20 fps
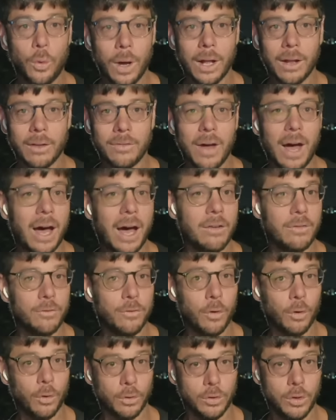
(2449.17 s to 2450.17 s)
12
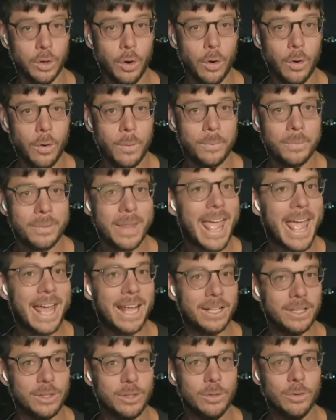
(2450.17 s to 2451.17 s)
on Fordow
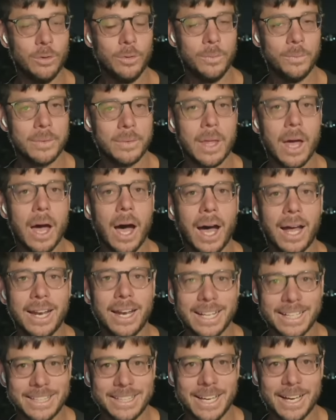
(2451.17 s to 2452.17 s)
and 2
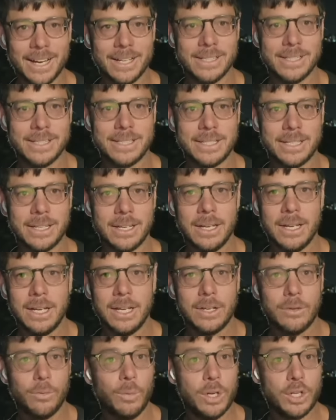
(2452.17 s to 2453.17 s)
on Natanz,
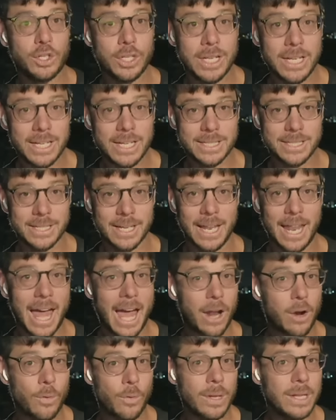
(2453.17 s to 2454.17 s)
which
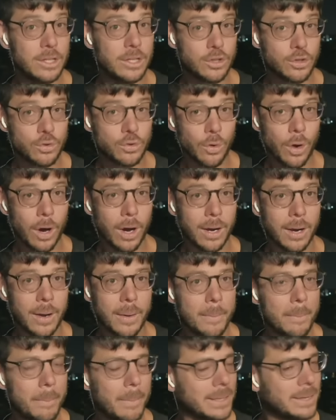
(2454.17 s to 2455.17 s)
Israel had already
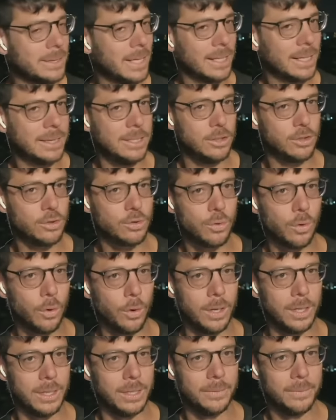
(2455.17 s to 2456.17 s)
struck but not
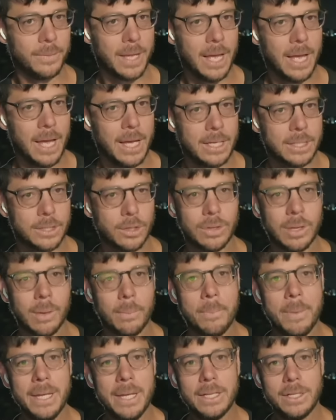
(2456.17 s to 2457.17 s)
destroyed. So
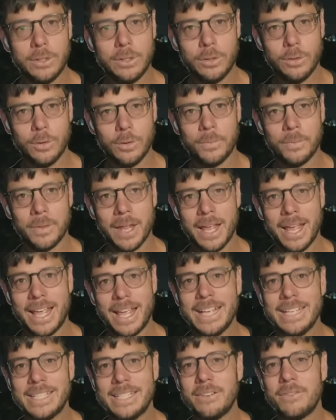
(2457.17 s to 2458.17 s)
the B-2
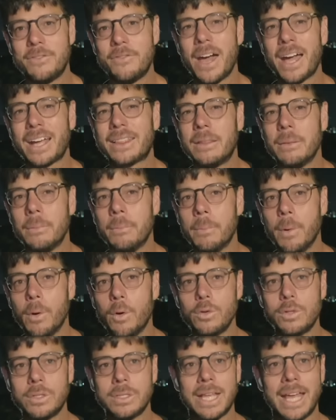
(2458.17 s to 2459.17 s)
is in fact the
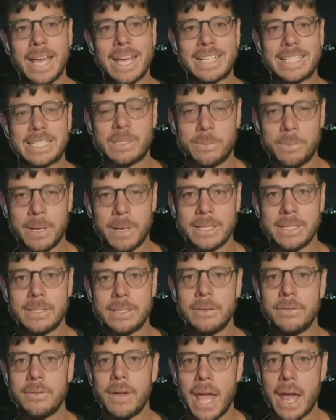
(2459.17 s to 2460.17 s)
most
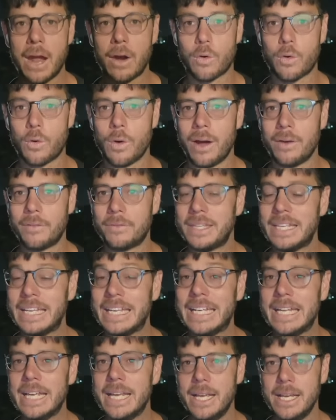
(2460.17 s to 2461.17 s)
expensive aircraft
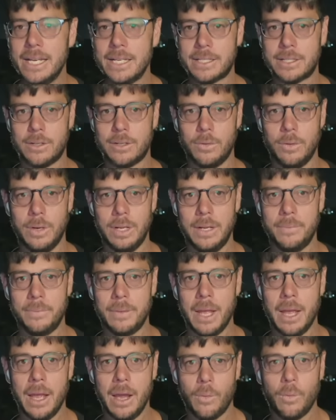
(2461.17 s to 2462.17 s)
in
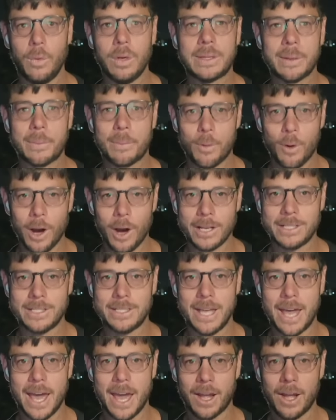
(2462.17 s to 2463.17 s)
history, with a
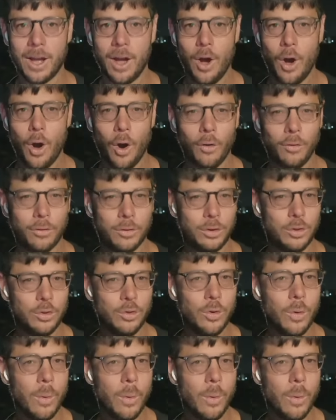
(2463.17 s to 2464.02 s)
price tag of